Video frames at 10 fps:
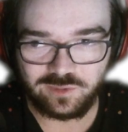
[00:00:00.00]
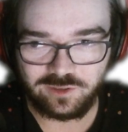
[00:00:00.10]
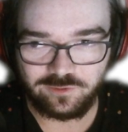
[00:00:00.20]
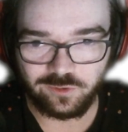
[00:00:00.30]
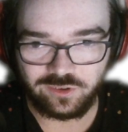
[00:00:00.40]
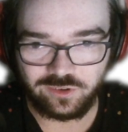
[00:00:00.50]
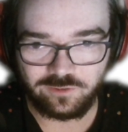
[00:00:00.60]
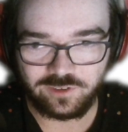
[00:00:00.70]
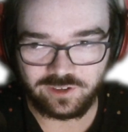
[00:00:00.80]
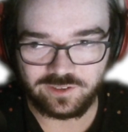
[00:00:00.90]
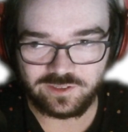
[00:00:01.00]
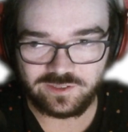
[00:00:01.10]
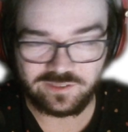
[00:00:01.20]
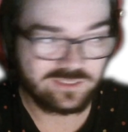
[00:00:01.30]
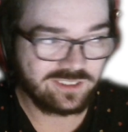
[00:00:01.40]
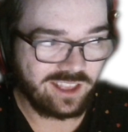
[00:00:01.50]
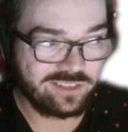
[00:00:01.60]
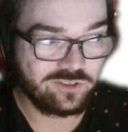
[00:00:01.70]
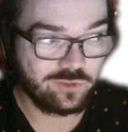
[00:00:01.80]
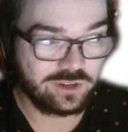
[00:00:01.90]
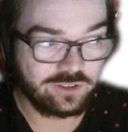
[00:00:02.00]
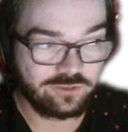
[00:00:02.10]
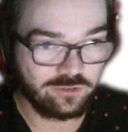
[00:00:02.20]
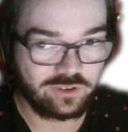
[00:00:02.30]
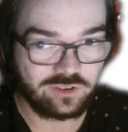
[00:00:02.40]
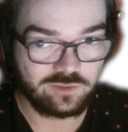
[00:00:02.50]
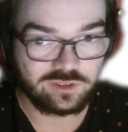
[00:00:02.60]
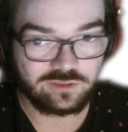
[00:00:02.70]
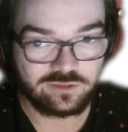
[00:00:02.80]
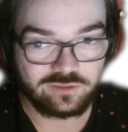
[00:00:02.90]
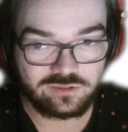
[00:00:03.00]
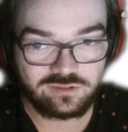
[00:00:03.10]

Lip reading: Furyu figures. And too many Furyu Mikus.